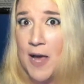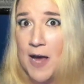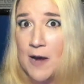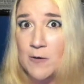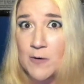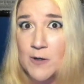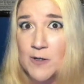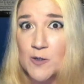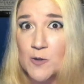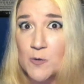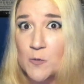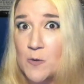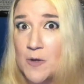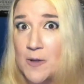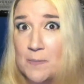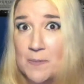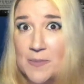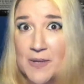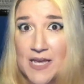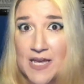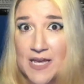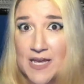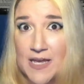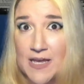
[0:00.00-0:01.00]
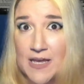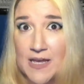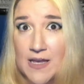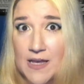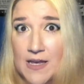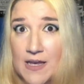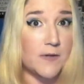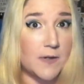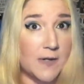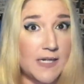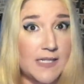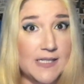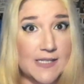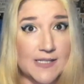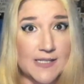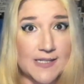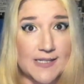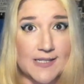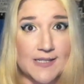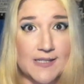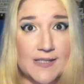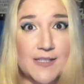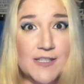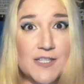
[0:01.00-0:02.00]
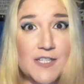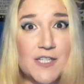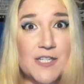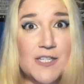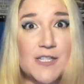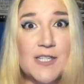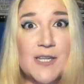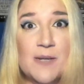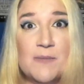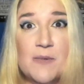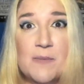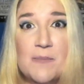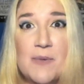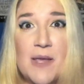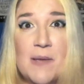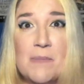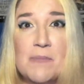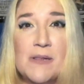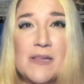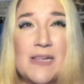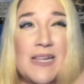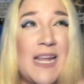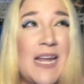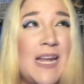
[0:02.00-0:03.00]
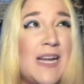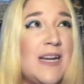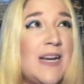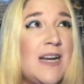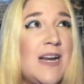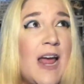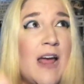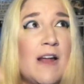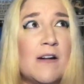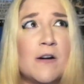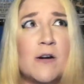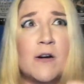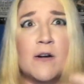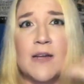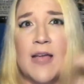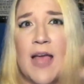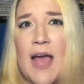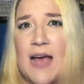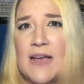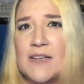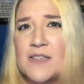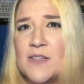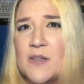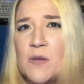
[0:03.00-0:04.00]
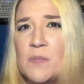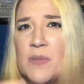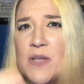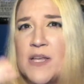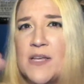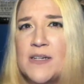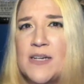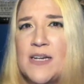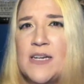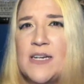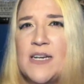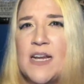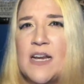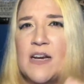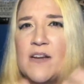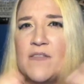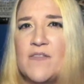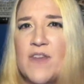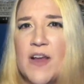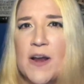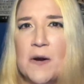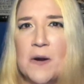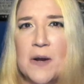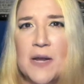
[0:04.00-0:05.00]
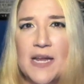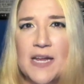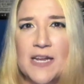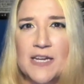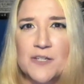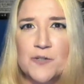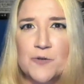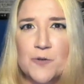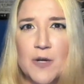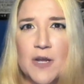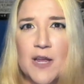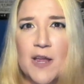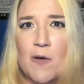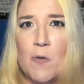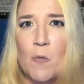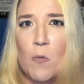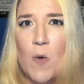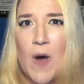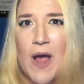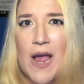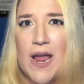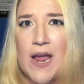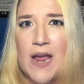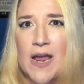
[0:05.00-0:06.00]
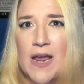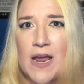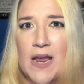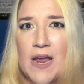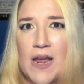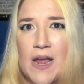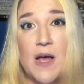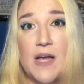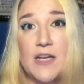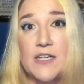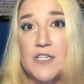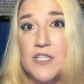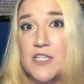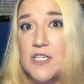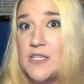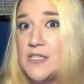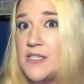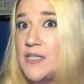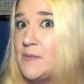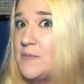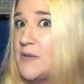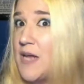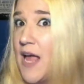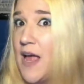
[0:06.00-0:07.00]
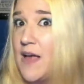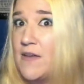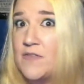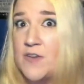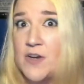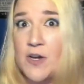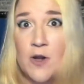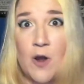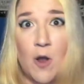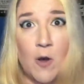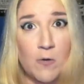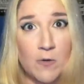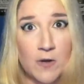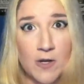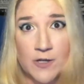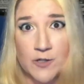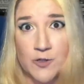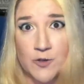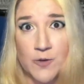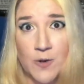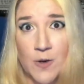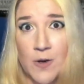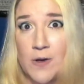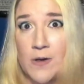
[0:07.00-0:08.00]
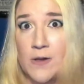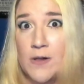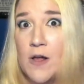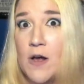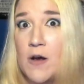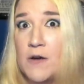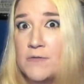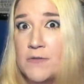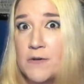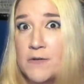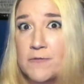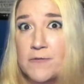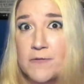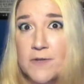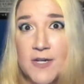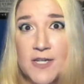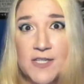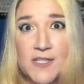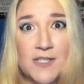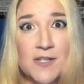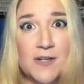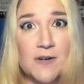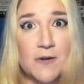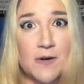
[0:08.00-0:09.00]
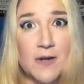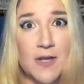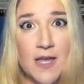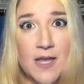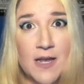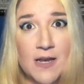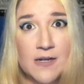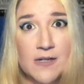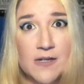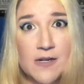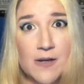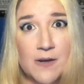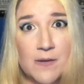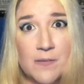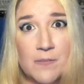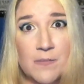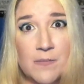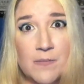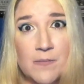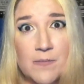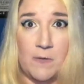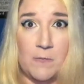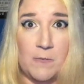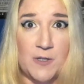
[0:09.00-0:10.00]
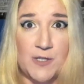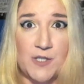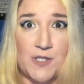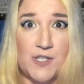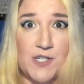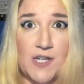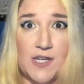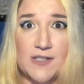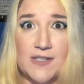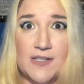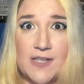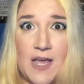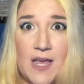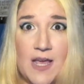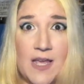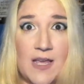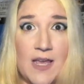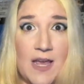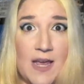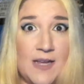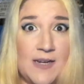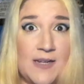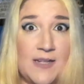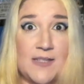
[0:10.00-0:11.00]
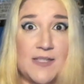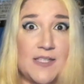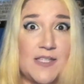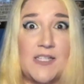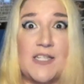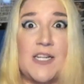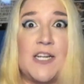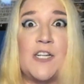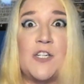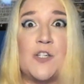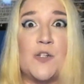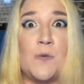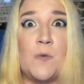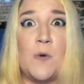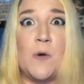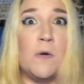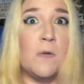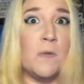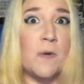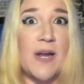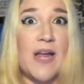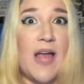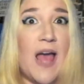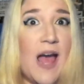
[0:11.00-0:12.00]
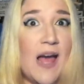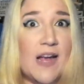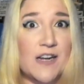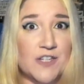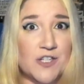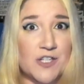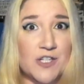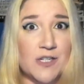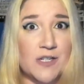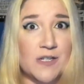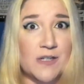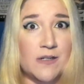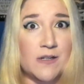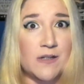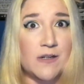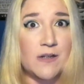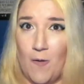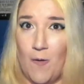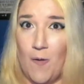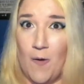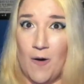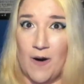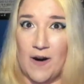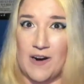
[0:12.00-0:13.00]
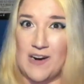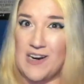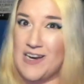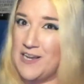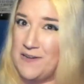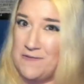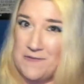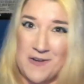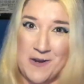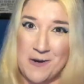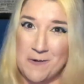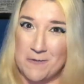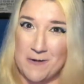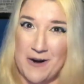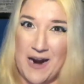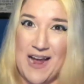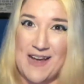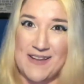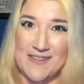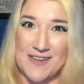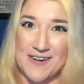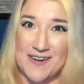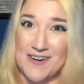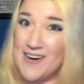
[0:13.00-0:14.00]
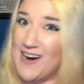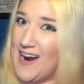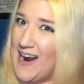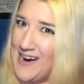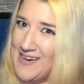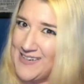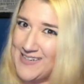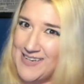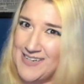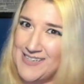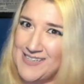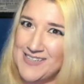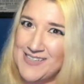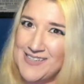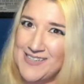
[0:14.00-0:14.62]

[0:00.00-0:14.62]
powers will be. For instance, she seemed to be planning out her castle building in a very intricate way, but she seemed to have no control over freezing her kingdom. It was just like an instinctual reaction. Or, if you rather, and I